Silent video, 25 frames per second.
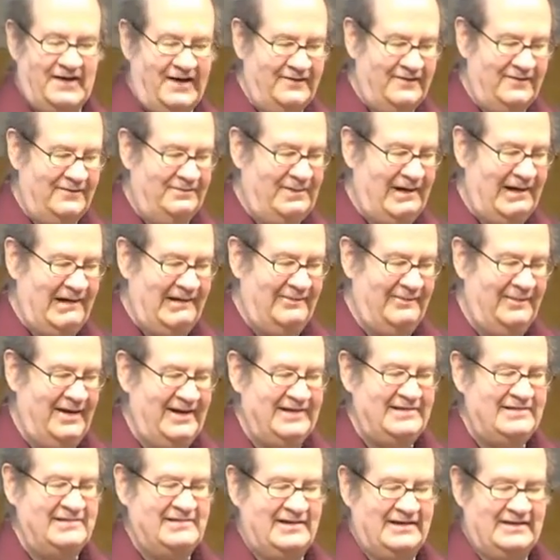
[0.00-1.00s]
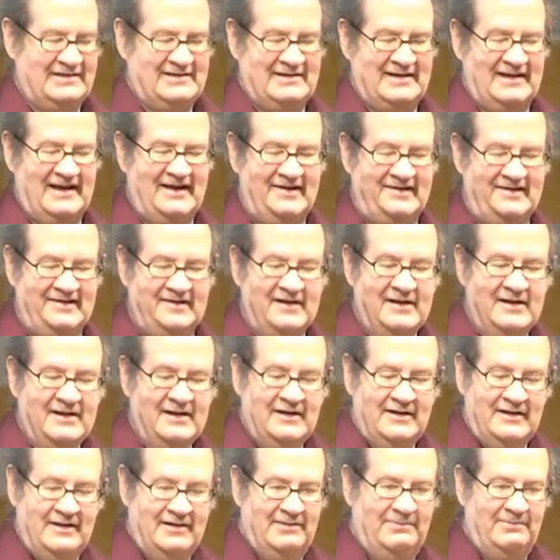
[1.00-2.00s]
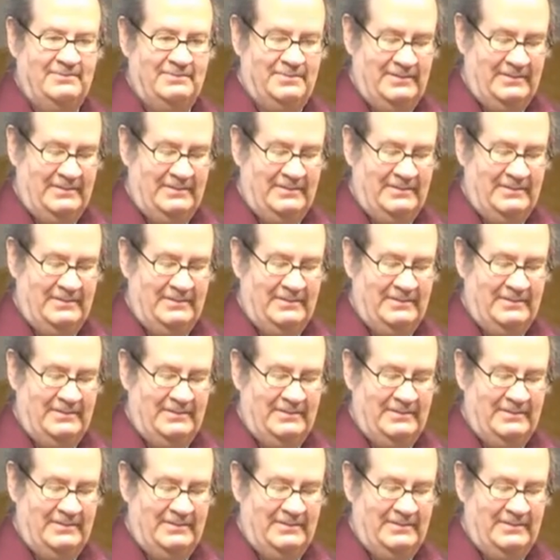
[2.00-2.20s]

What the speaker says: to have a parametric test. You